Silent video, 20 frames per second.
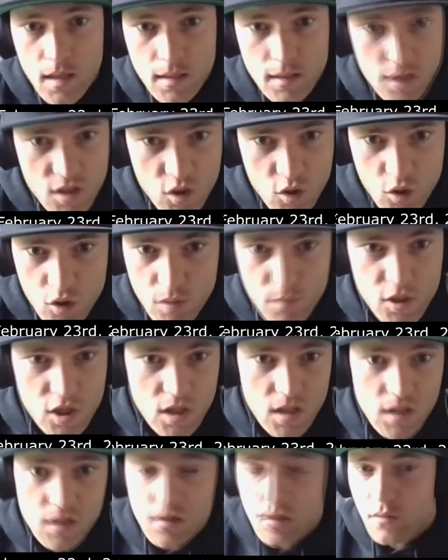
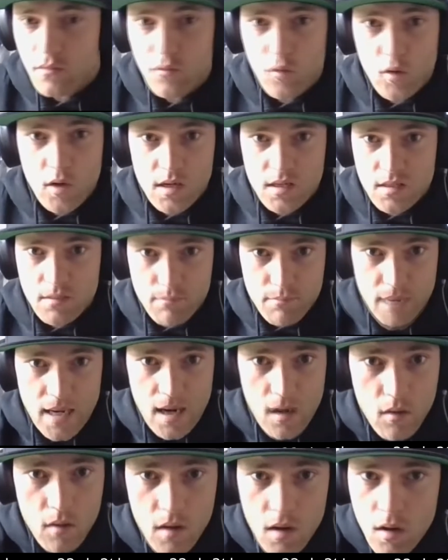description of what it's
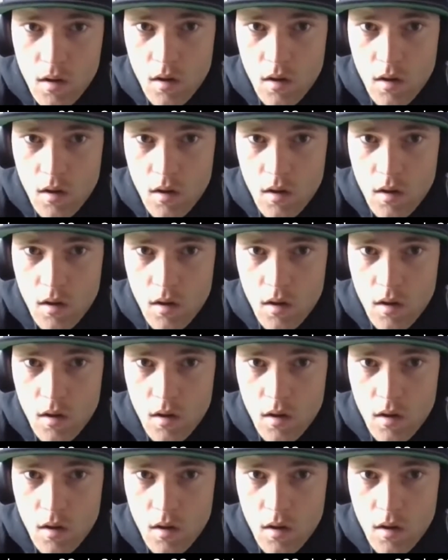about.